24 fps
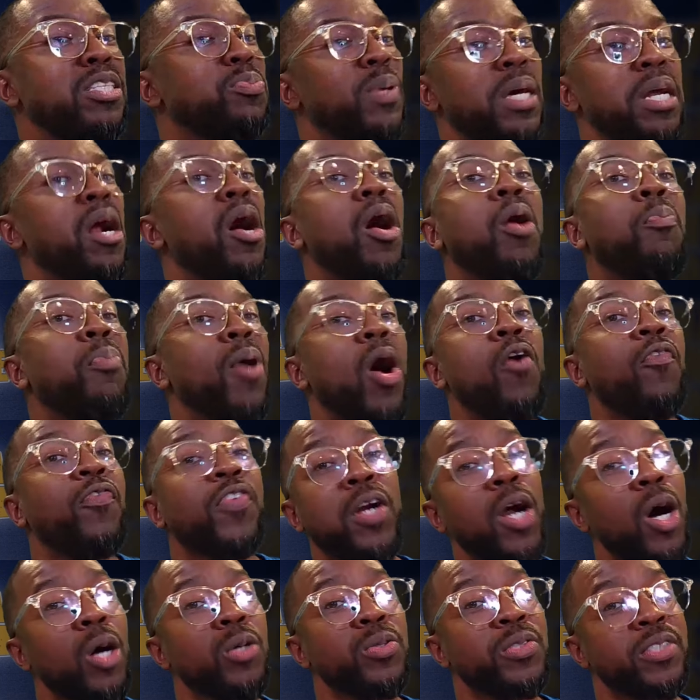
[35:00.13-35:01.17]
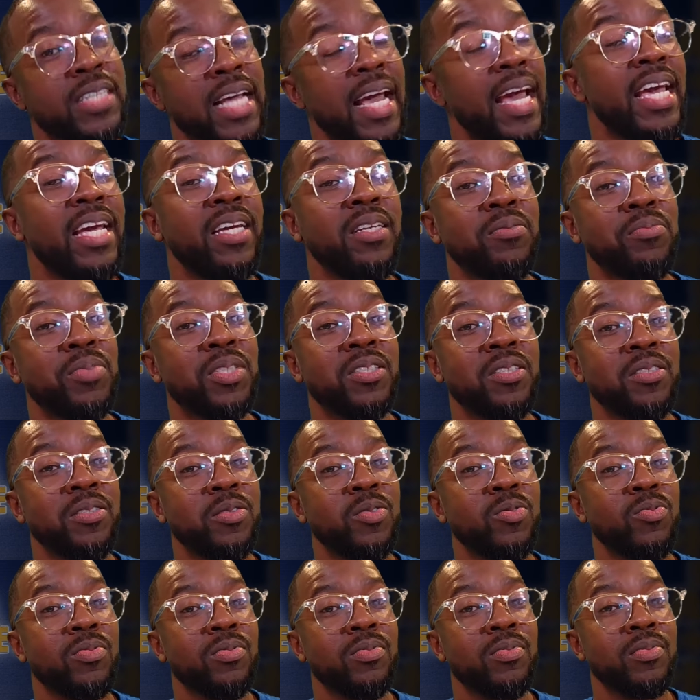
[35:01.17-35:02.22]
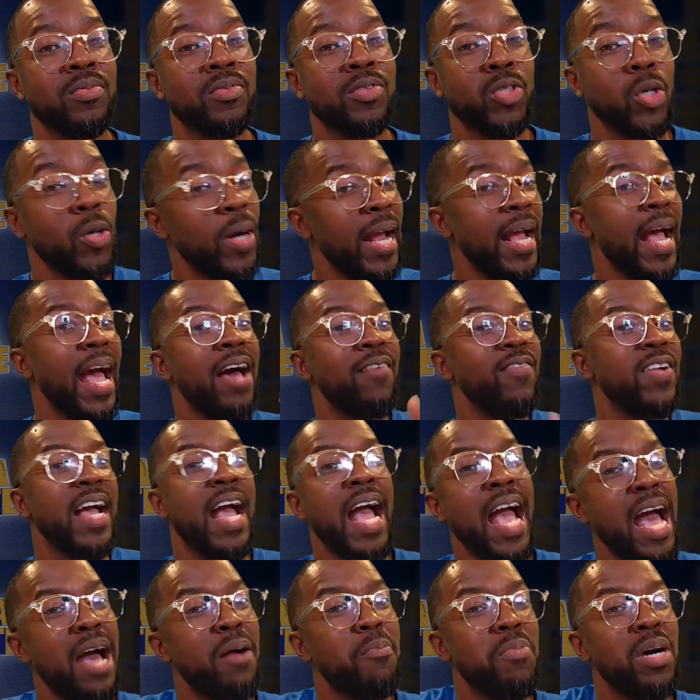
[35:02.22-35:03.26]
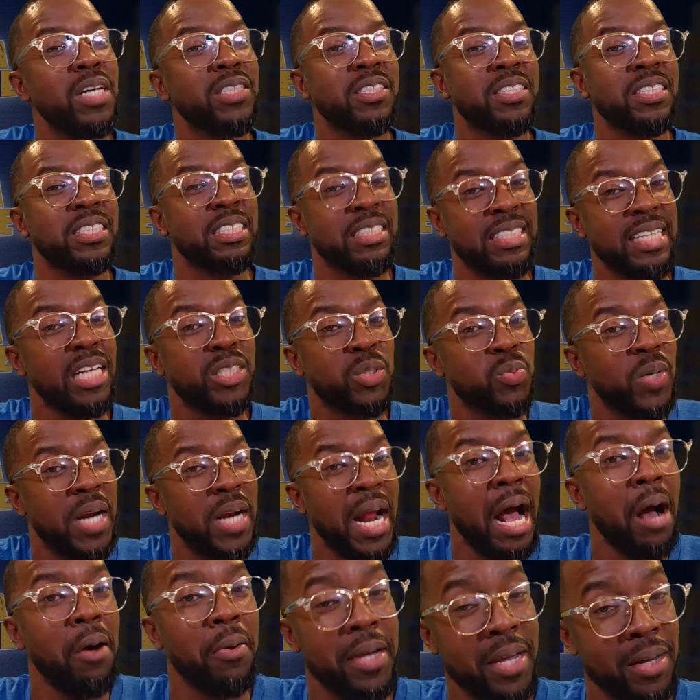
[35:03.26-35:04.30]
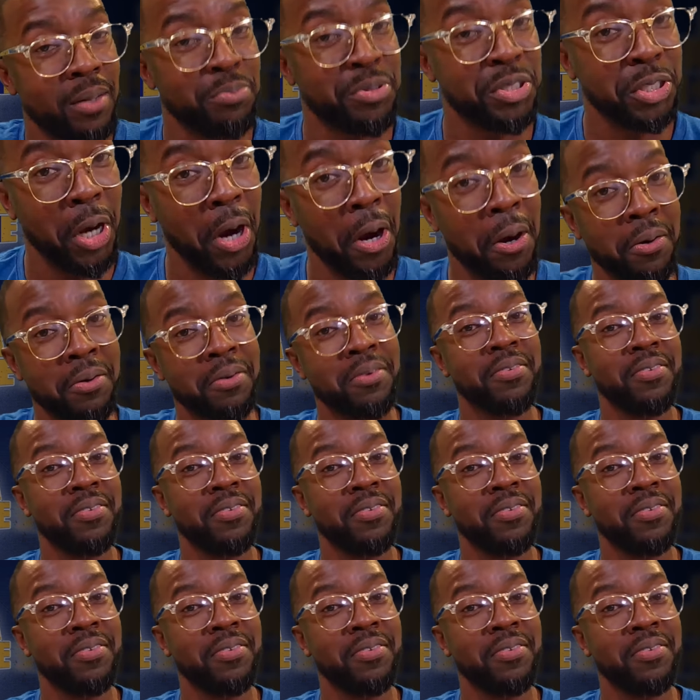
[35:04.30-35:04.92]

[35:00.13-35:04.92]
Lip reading: been on both of those teams. So they haven't had much success without him, sir.